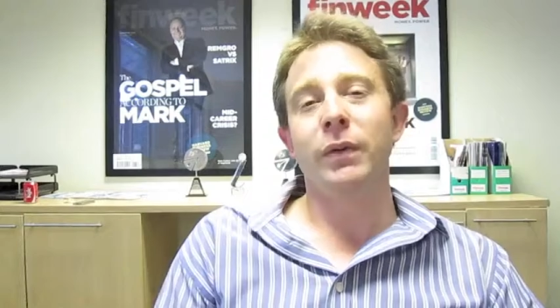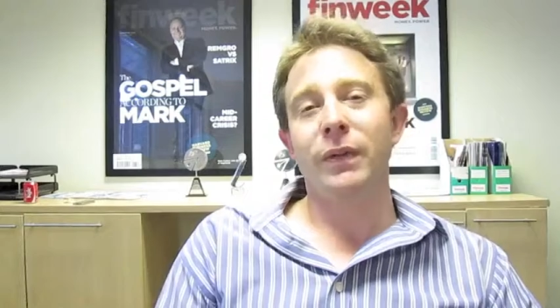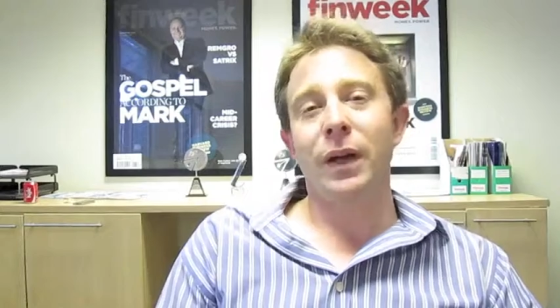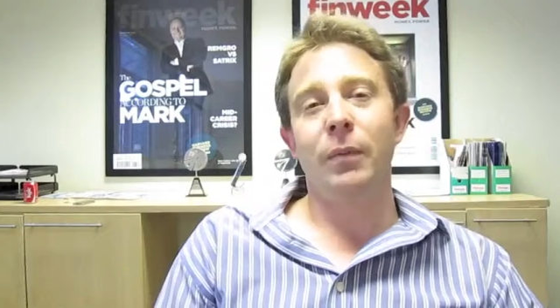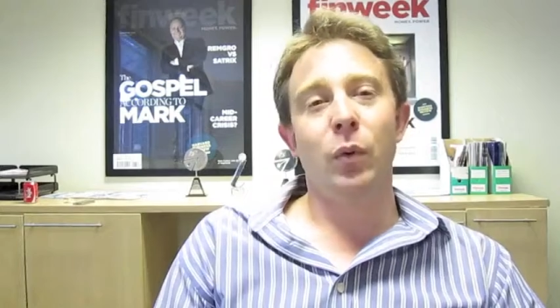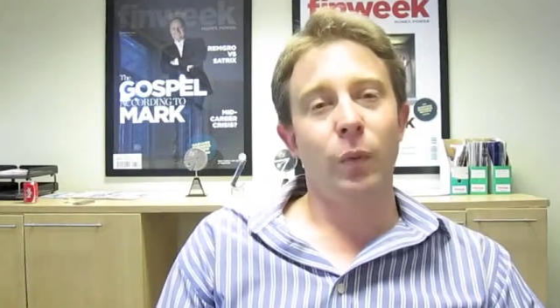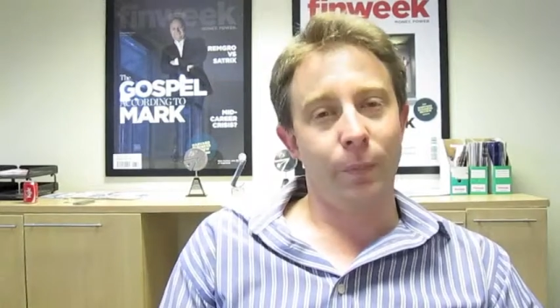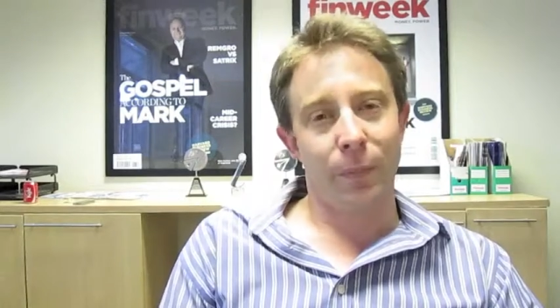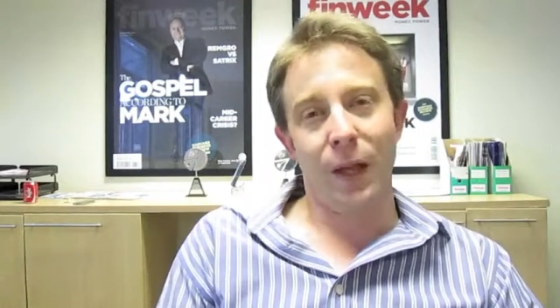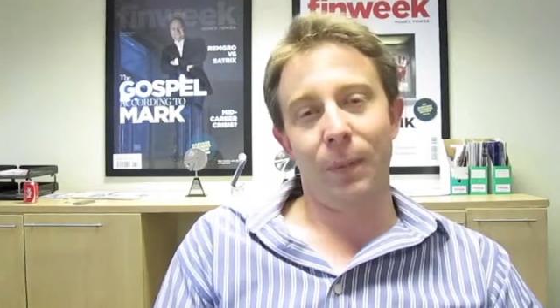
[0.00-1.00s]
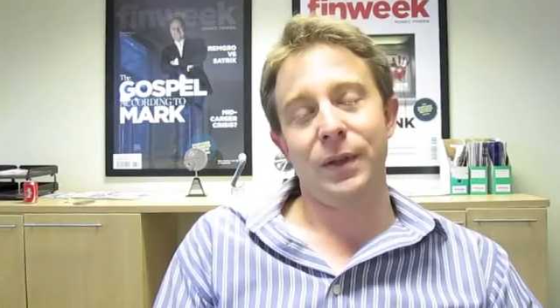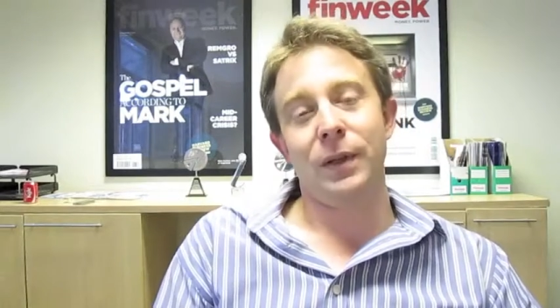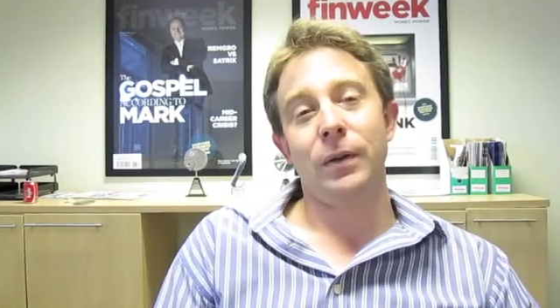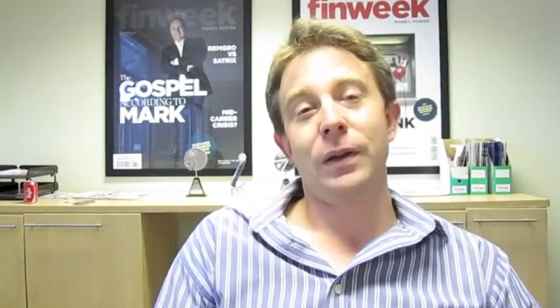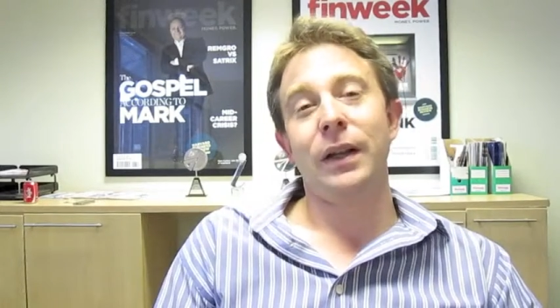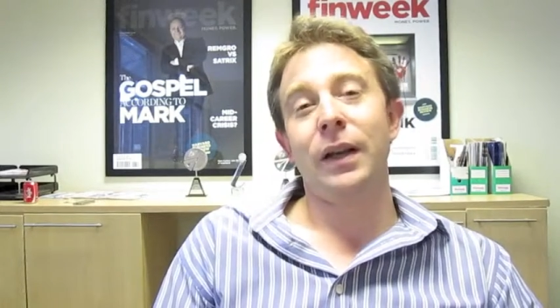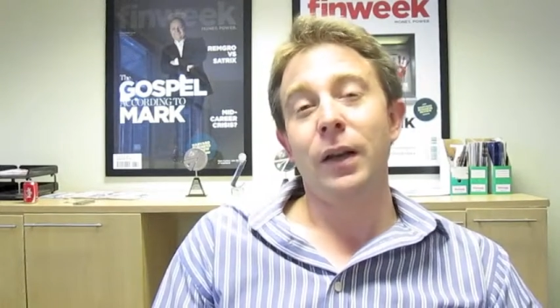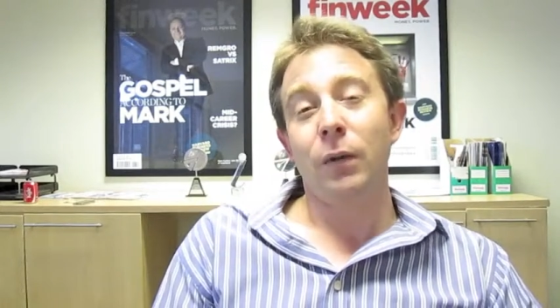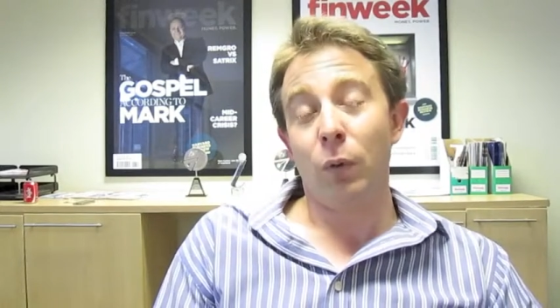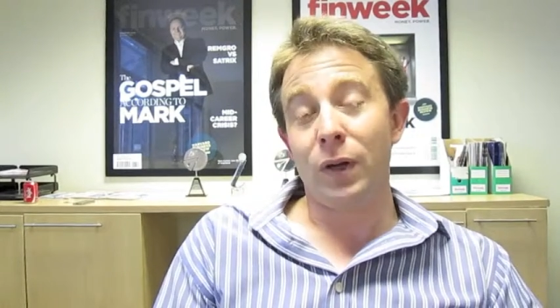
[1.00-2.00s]
we have done more? Absolutely.
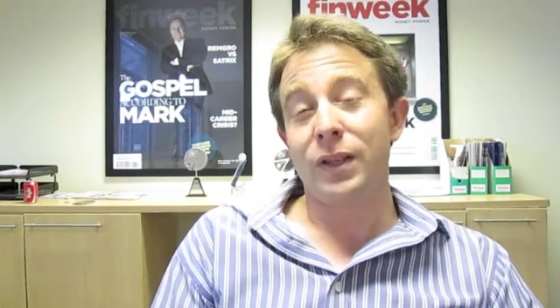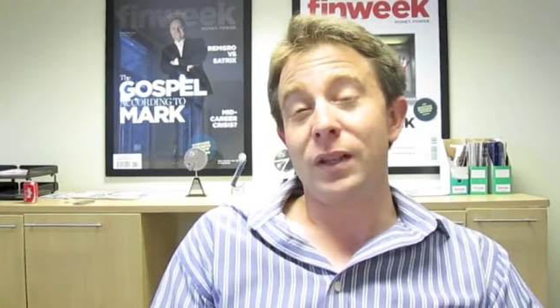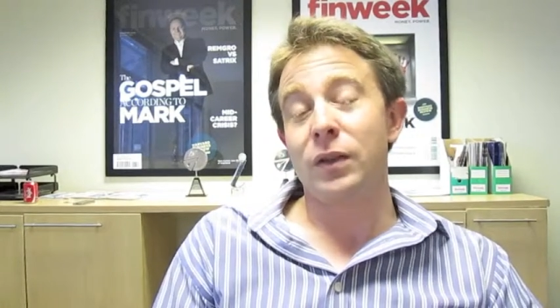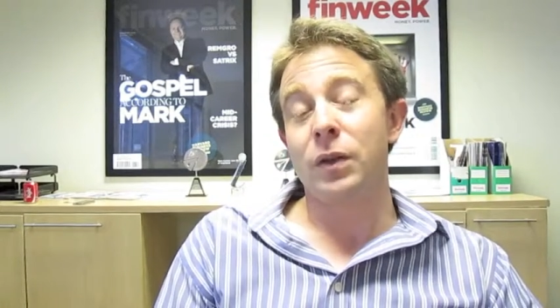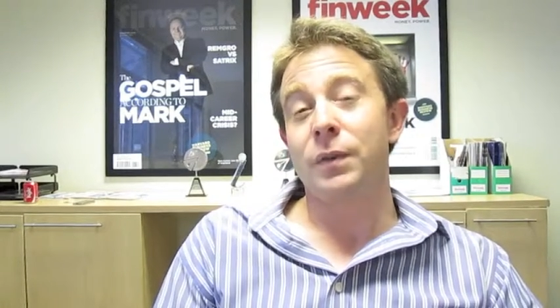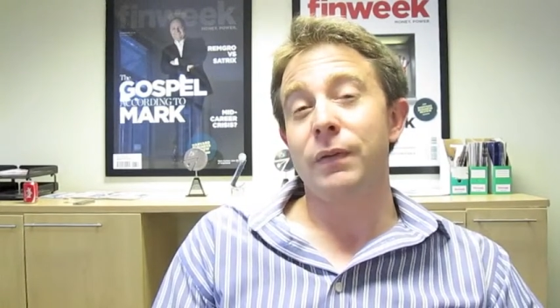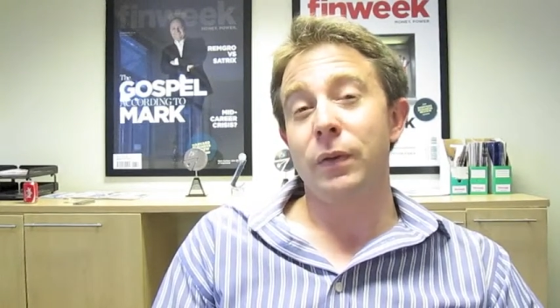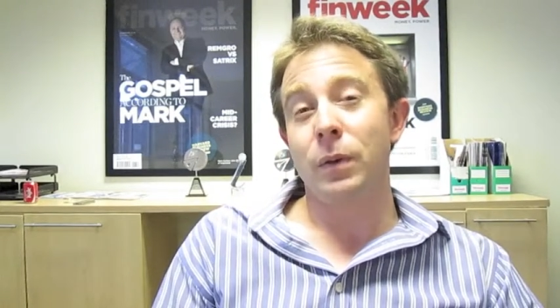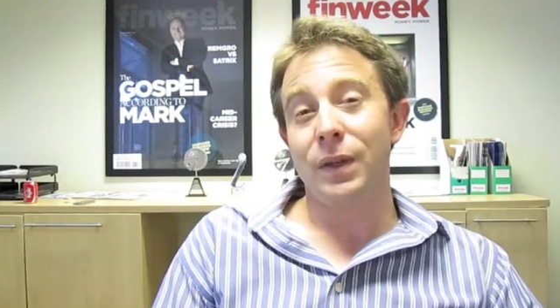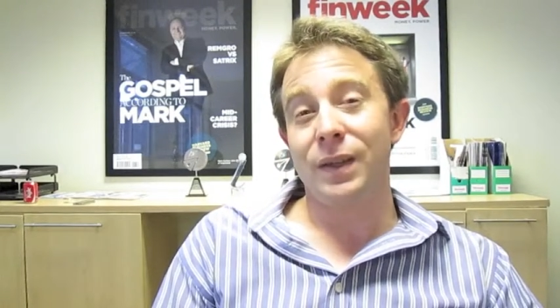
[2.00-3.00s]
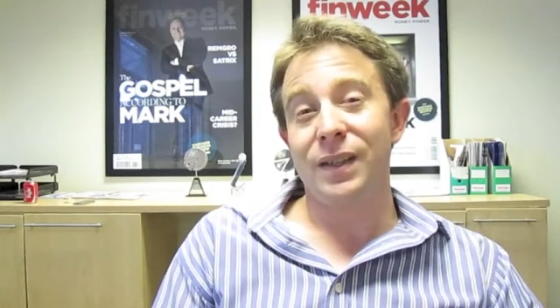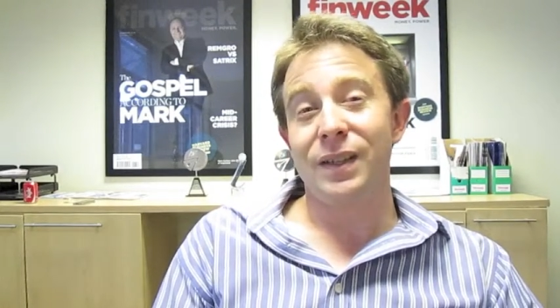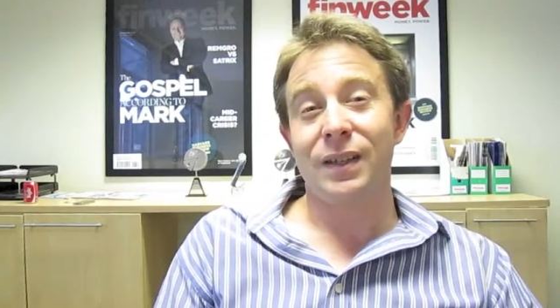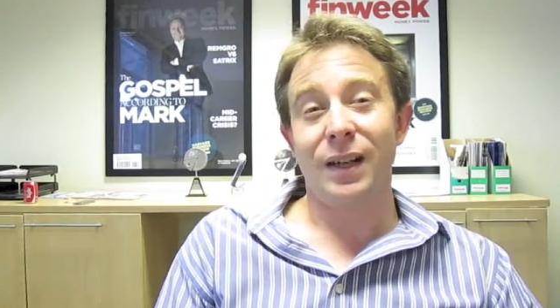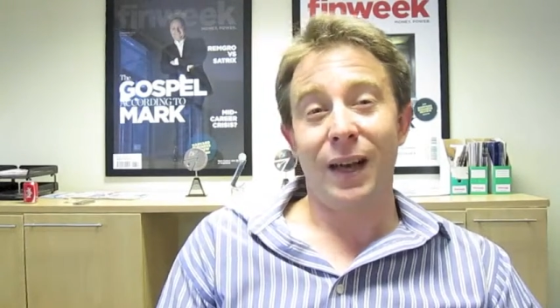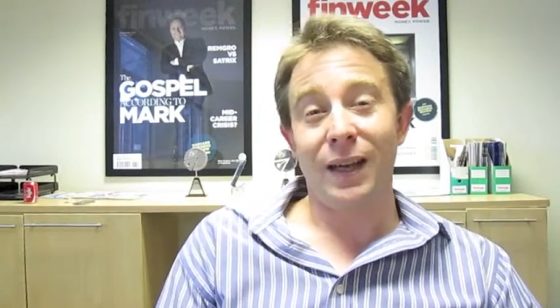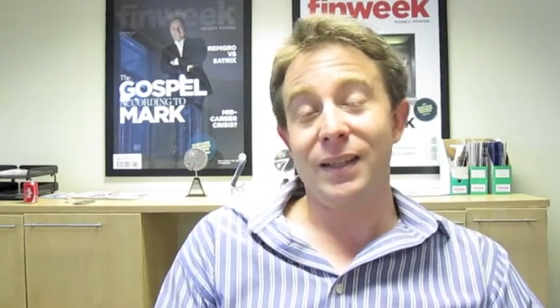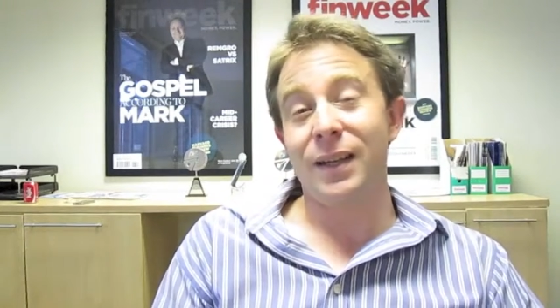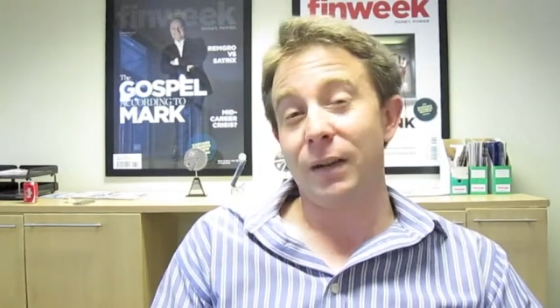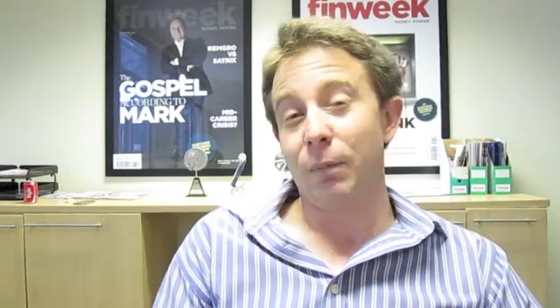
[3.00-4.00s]
Watching in terms of new listings,
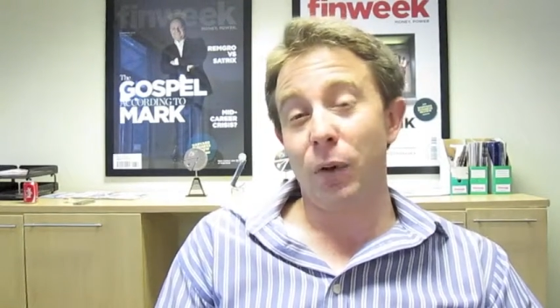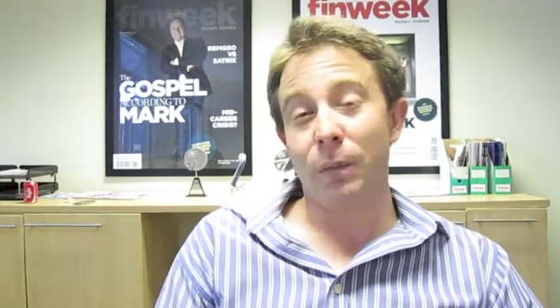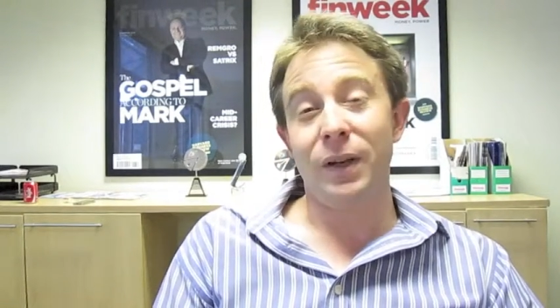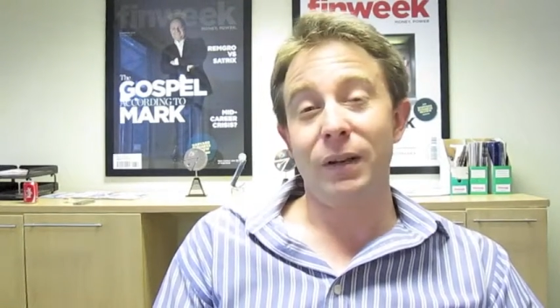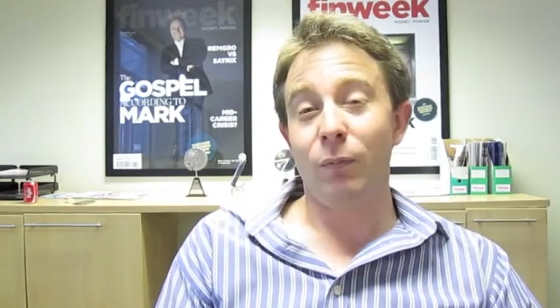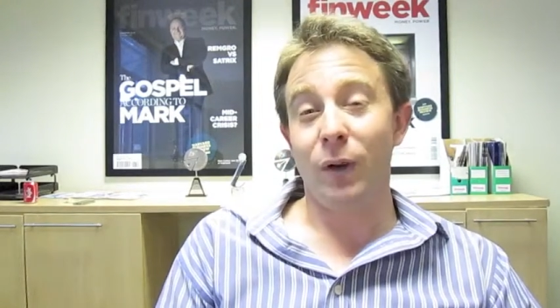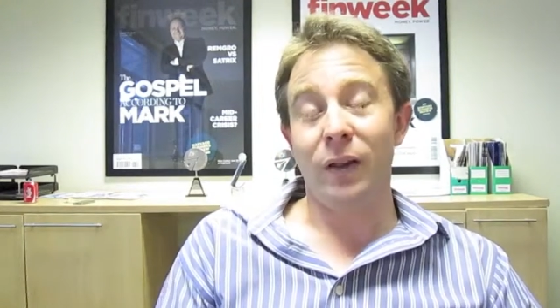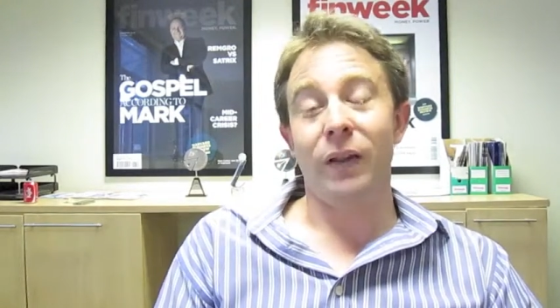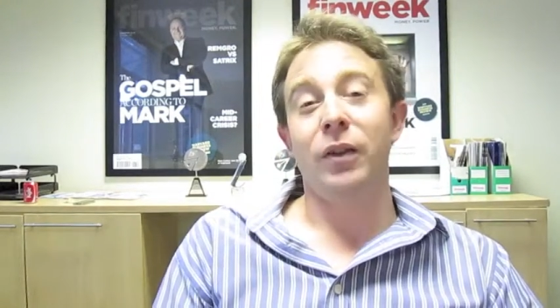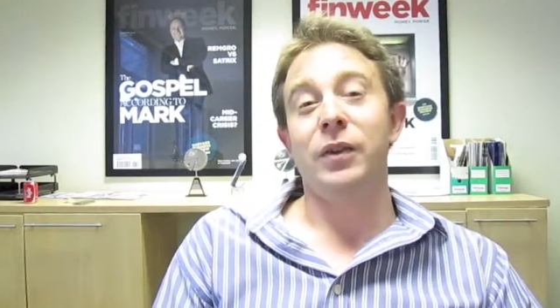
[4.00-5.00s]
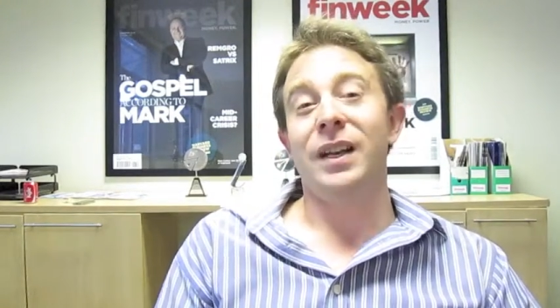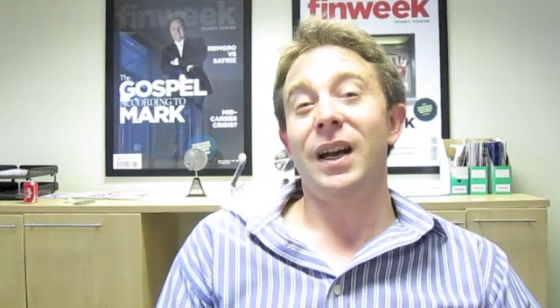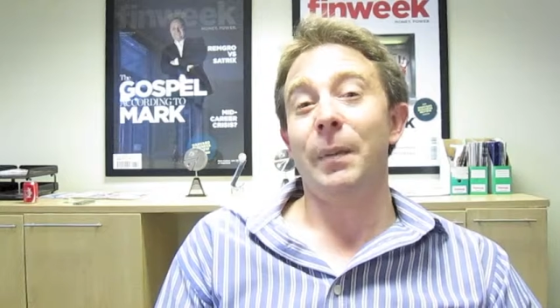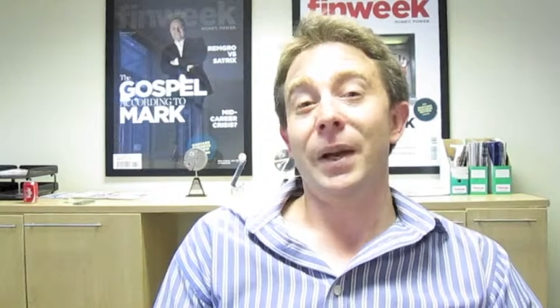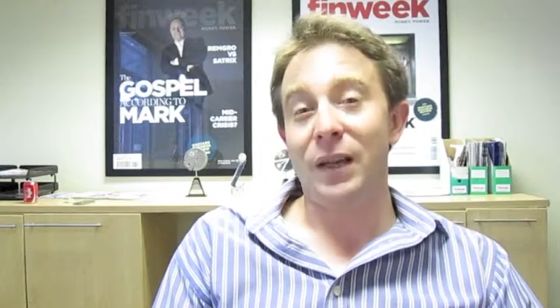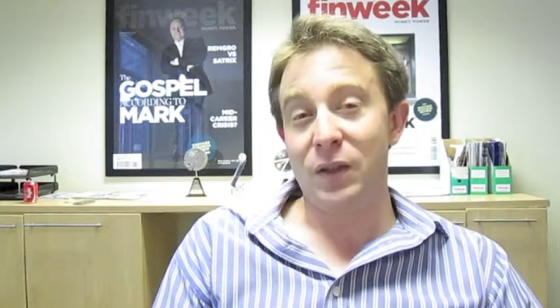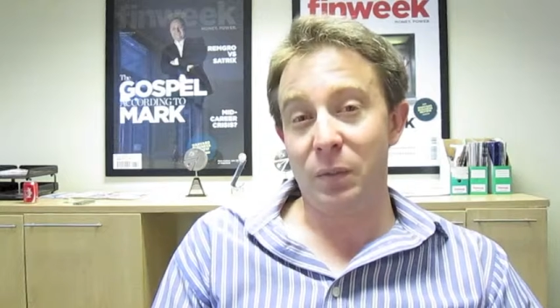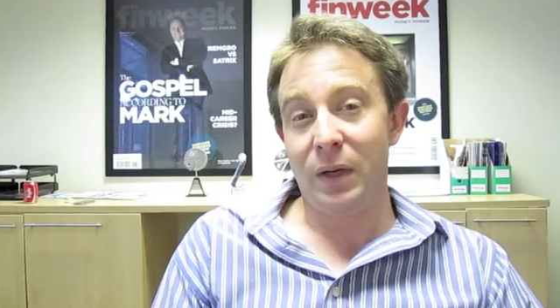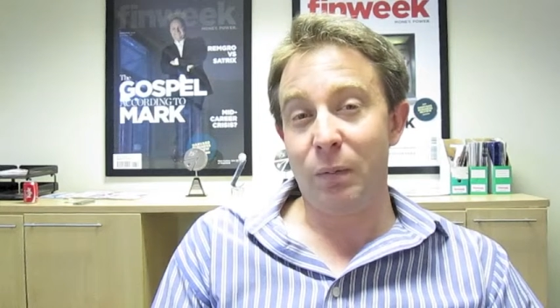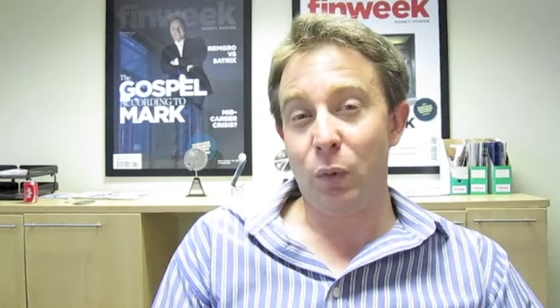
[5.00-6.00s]
ATAC property, one of those that I'm adding to my